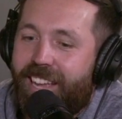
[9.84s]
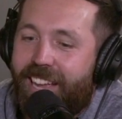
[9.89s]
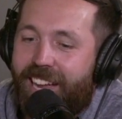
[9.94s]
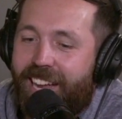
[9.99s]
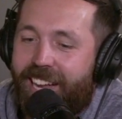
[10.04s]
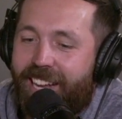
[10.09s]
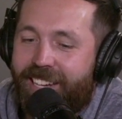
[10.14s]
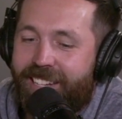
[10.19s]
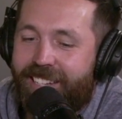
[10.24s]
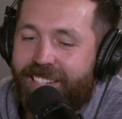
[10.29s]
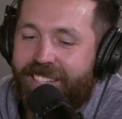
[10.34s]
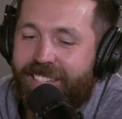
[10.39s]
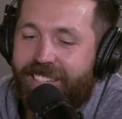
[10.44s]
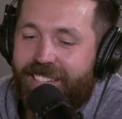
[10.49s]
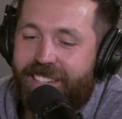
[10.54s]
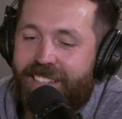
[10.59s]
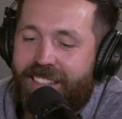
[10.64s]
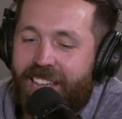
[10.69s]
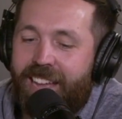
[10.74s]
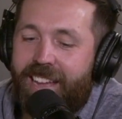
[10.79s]
and
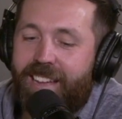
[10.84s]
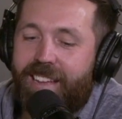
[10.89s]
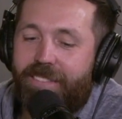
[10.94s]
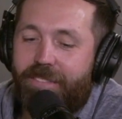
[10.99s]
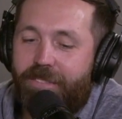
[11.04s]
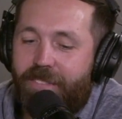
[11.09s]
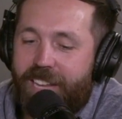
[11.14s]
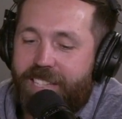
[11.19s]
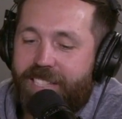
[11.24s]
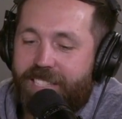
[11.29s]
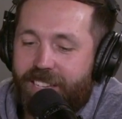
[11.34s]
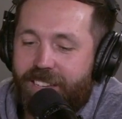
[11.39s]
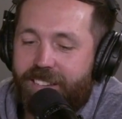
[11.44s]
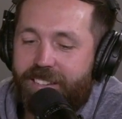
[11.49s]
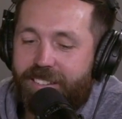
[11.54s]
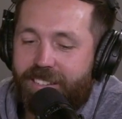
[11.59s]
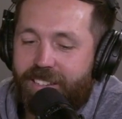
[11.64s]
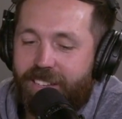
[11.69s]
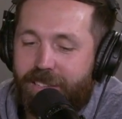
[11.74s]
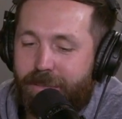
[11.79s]
that fitter,
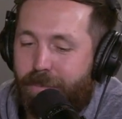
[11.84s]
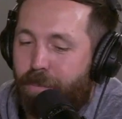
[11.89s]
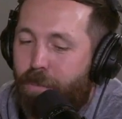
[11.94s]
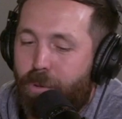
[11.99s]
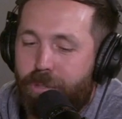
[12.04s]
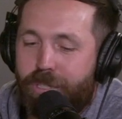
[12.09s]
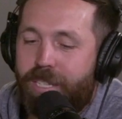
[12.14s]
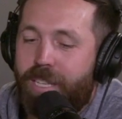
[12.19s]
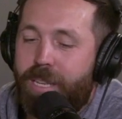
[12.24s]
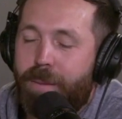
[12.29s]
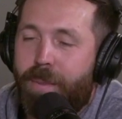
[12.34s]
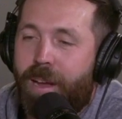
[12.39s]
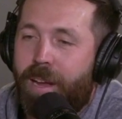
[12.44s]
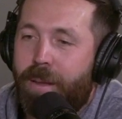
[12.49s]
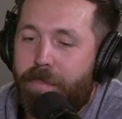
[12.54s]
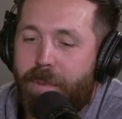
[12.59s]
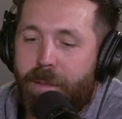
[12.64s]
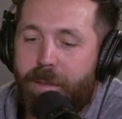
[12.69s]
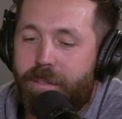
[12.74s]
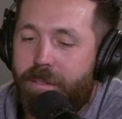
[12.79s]
as much as he
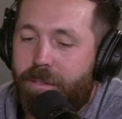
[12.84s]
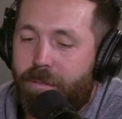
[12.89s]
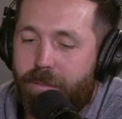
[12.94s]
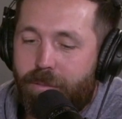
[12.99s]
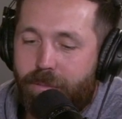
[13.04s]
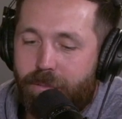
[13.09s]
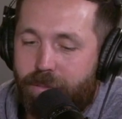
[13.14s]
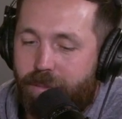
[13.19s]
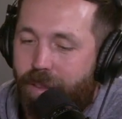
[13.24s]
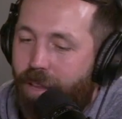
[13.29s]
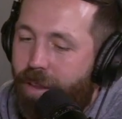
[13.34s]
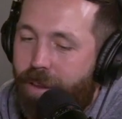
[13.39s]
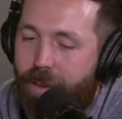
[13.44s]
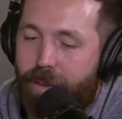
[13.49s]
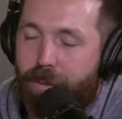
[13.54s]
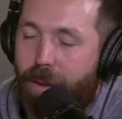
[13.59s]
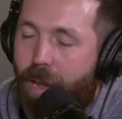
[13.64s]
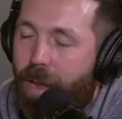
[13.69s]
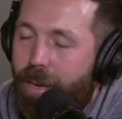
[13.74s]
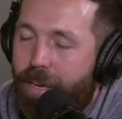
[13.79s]
might be
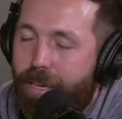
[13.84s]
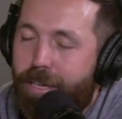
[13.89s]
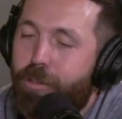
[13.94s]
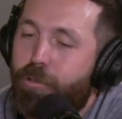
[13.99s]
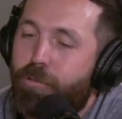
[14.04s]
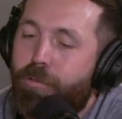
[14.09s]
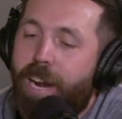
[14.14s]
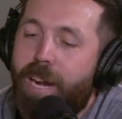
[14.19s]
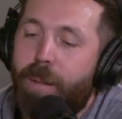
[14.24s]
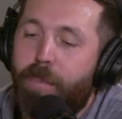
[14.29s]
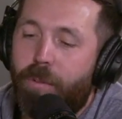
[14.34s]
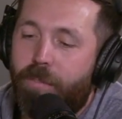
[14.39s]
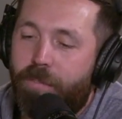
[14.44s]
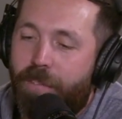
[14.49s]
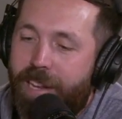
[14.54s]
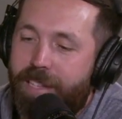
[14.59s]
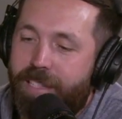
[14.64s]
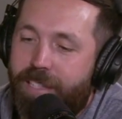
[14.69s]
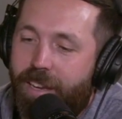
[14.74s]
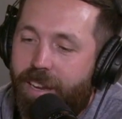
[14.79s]
an incredible
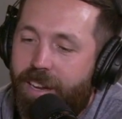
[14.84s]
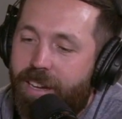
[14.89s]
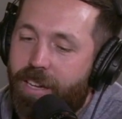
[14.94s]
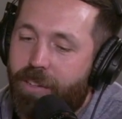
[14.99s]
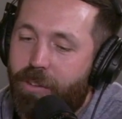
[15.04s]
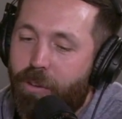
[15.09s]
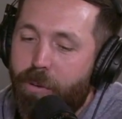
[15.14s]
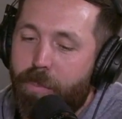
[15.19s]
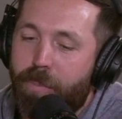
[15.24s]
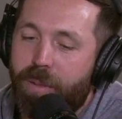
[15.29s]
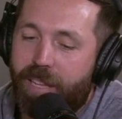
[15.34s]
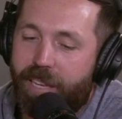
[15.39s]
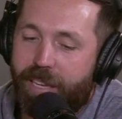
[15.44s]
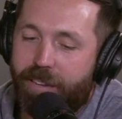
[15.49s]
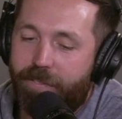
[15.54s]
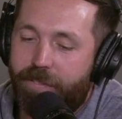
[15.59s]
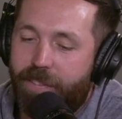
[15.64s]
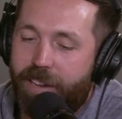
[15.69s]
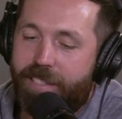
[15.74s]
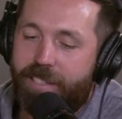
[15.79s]
fitter, and I do
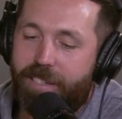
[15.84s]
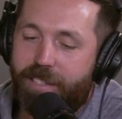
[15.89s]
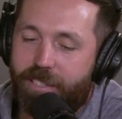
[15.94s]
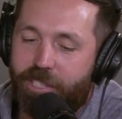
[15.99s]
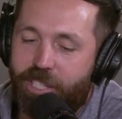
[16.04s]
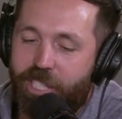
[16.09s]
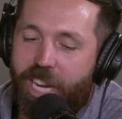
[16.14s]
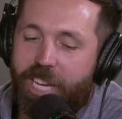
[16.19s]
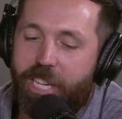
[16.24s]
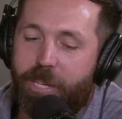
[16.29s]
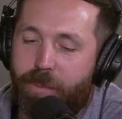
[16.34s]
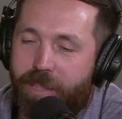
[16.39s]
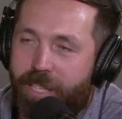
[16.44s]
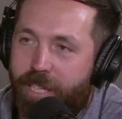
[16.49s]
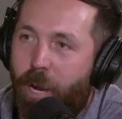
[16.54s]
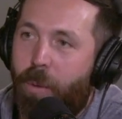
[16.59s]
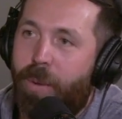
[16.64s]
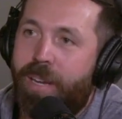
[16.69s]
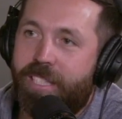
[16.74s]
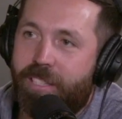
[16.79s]
believe fitters genuinely
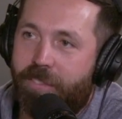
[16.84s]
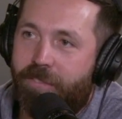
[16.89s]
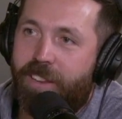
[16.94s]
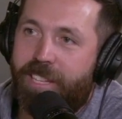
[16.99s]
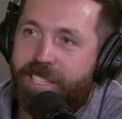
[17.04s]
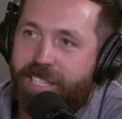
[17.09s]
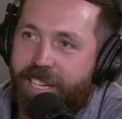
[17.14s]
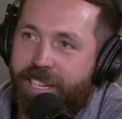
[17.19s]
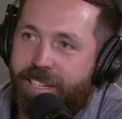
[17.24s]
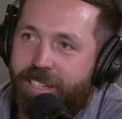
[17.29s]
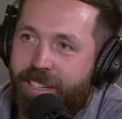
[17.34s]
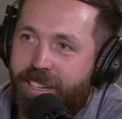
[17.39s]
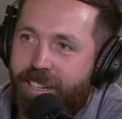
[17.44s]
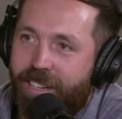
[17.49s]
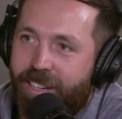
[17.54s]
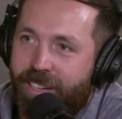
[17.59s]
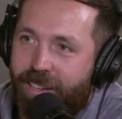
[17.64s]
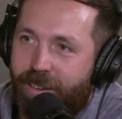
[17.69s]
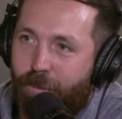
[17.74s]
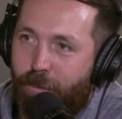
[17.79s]
go into fitting
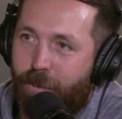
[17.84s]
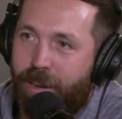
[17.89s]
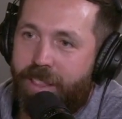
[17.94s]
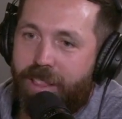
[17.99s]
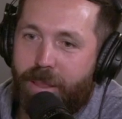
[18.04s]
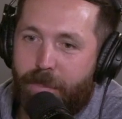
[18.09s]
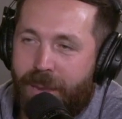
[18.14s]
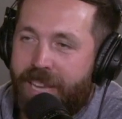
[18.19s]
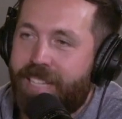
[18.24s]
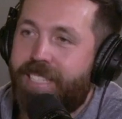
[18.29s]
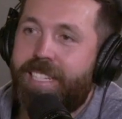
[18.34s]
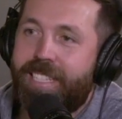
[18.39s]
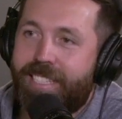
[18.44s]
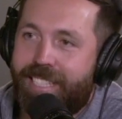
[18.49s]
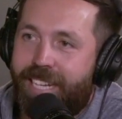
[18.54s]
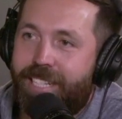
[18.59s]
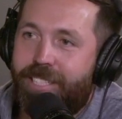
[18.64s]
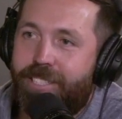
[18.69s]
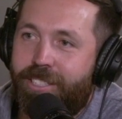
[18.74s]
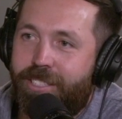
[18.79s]
with the best
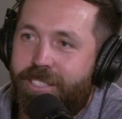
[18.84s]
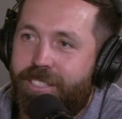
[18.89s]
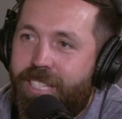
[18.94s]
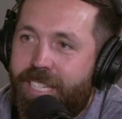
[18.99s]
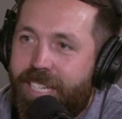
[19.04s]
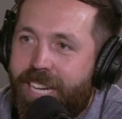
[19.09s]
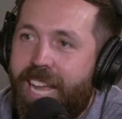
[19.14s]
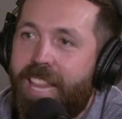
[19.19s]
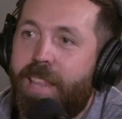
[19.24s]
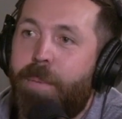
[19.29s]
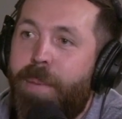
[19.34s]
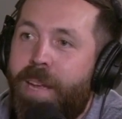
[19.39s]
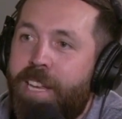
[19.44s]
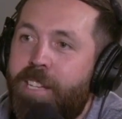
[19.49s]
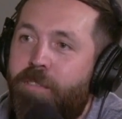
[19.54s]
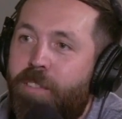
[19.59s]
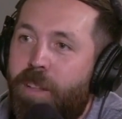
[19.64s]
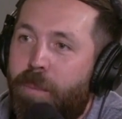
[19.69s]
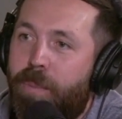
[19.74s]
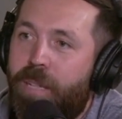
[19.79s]
intentions to get the
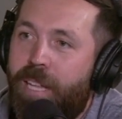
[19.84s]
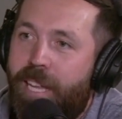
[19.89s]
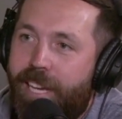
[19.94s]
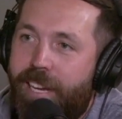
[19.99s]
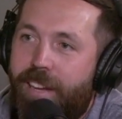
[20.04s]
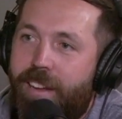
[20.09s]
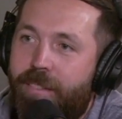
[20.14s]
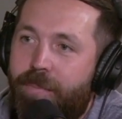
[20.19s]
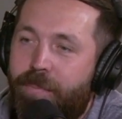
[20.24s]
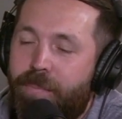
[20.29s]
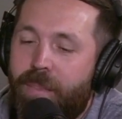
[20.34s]
best for the player,